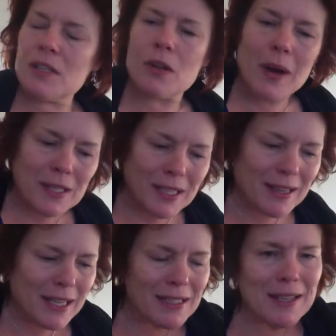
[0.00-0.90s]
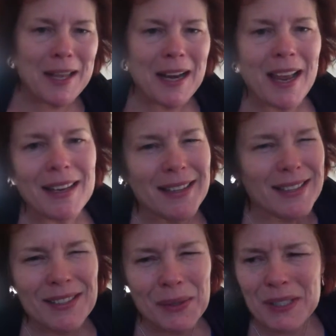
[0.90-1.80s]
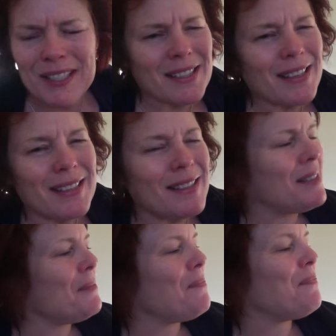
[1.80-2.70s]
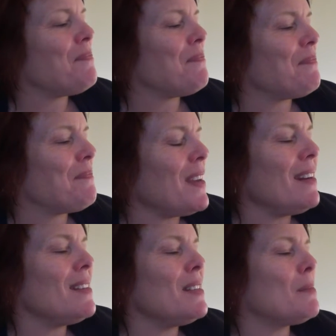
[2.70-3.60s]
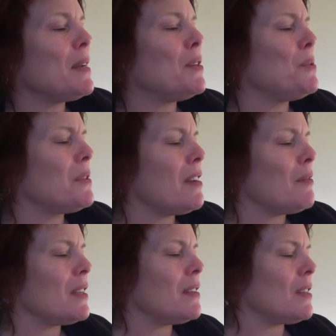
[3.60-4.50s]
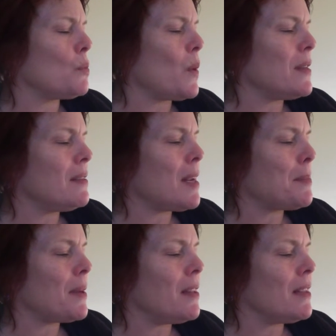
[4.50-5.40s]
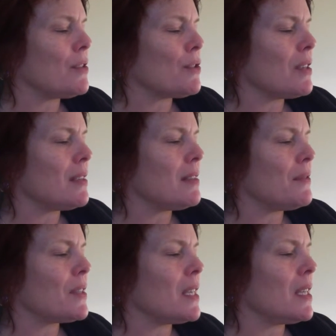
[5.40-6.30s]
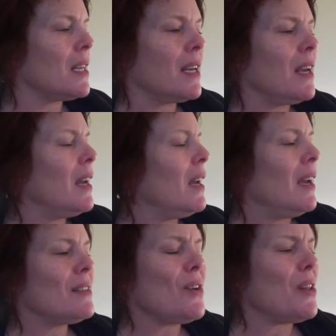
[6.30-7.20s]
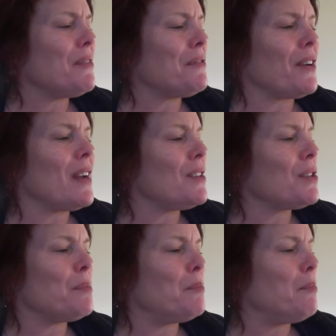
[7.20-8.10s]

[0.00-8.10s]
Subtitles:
So I did this, and then I added this to it just because this is my new stuff. It says one-step cleanser, sensitive skin. It's all in French.